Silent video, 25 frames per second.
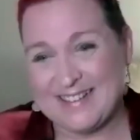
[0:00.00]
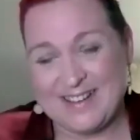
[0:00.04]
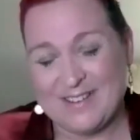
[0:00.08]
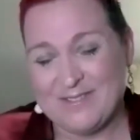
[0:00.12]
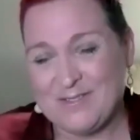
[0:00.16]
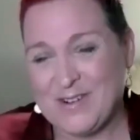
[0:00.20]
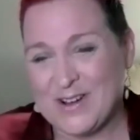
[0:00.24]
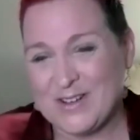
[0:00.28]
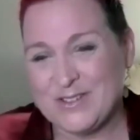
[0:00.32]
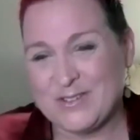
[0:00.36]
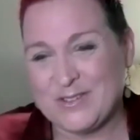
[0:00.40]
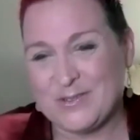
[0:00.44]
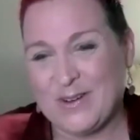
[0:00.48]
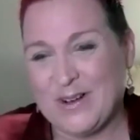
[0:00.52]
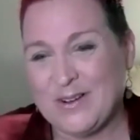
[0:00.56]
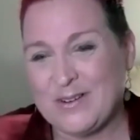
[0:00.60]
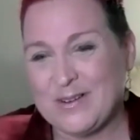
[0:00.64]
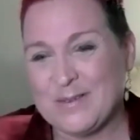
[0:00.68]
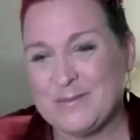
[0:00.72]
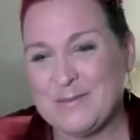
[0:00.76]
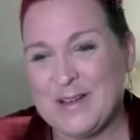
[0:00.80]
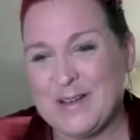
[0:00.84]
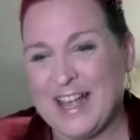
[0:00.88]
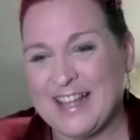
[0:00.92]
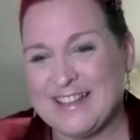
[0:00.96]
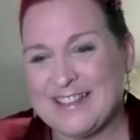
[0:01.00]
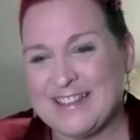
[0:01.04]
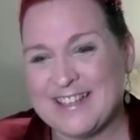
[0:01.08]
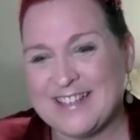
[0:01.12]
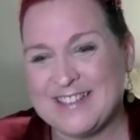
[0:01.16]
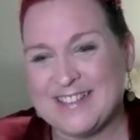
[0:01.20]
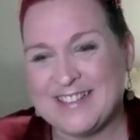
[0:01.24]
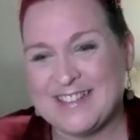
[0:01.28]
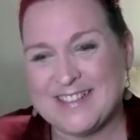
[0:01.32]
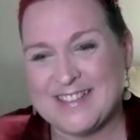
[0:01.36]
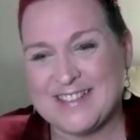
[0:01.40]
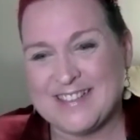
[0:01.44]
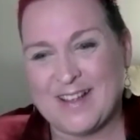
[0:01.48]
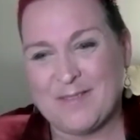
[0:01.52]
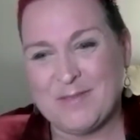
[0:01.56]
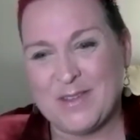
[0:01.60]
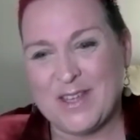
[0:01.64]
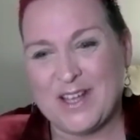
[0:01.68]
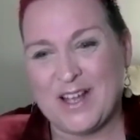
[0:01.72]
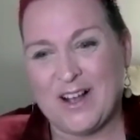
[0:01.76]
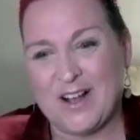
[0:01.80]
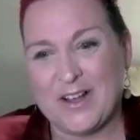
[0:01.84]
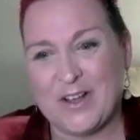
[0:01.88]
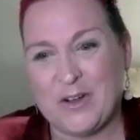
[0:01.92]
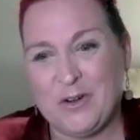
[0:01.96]
you're most welcome. And this is
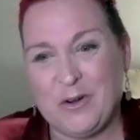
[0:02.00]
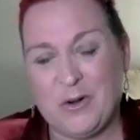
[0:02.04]
something I